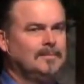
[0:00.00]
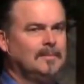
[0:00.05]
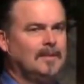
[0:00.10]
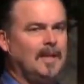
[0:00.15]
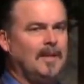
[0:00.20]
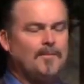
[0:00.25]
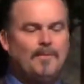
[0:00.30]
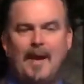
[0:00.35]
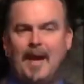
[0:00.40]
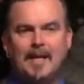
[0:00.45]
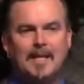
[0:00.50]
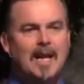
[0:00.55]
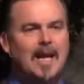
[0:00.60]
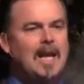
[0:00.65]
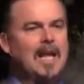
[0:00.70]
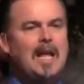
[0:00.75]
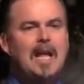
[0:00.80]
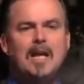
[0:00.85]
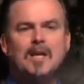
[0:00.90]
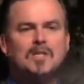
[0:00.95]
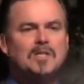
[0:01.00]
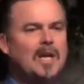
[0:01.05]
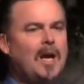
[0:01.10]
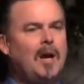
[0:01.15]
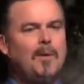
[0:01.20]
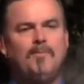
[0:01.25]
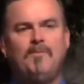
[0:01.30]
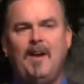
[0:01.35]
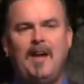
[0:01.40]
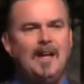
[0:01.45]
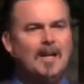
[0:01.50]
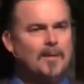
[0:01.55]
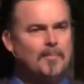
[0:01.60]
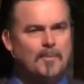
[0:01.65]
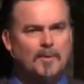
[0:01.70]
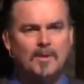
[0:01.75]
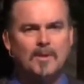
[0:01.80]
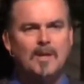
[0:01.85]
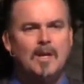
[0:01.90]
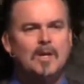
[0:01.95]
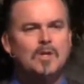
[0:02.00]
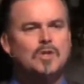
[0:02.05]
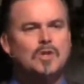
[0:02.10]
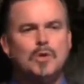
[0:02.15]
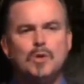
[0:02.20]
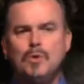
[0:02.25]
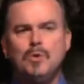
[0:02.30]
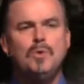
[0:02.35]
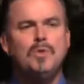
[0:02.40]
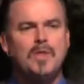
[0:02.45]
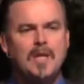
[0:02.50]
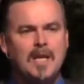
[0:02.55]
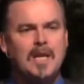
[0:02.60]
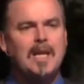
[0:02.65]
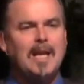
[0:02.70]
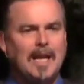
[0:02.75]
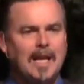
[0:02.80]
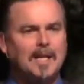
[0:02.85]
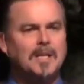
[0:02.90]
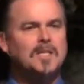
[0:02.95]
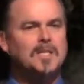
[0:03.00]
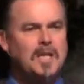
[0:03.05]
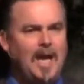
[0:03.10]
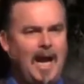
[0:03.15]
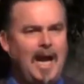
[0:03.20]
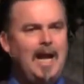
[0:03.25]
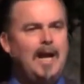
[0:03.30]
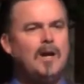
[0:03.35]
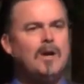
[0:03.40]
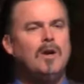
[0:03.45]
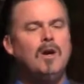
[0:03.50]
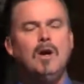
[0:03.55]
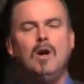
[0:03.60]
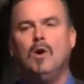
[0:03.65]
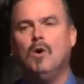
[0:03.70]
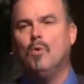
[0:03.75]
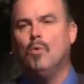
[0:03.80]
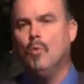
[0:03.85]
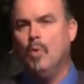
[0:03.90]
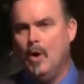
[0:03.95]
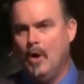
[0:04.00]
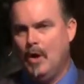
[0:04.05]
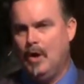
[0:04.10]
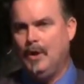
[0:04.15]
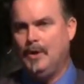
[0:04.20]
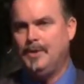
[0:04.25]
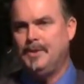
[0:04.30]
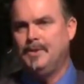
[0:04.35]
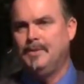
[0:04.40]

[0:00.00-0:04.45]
In fact, he is available to the entire world.